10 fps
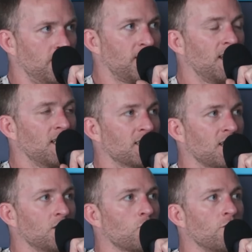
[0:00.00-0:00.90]
is taking this
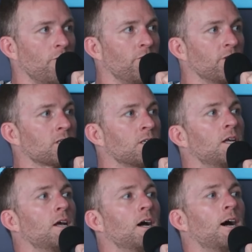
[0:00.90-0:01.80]
on short notice.
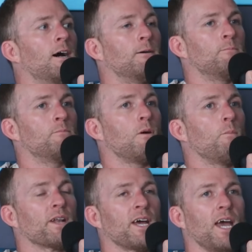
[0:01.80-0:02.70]

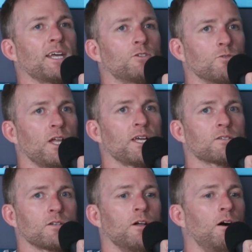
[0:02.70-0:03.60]
But I do like
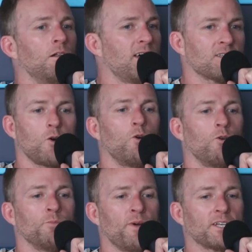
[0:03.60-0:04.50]
Zalal as a
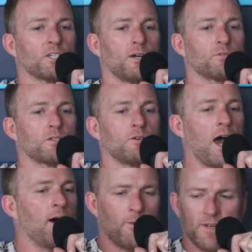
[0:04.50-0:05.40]
whole matchup. So
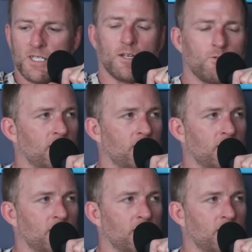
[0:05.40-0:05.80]
I'm going to stick with it.